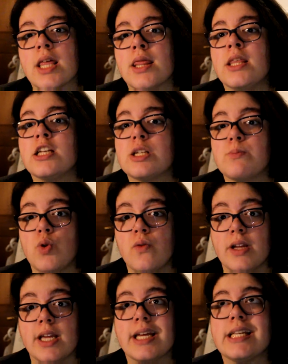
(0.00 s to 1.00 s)
this
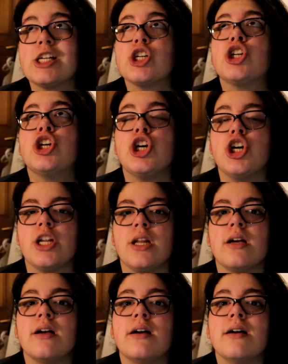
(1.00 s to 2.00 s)
movie is a good
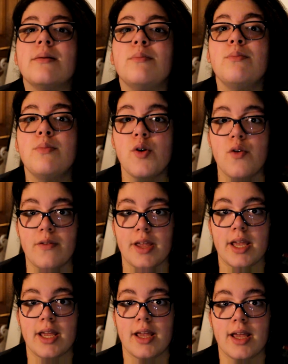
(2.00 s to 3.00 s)

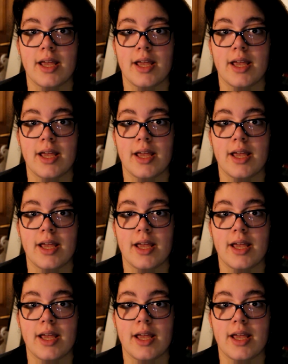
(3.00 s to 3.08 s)
movie.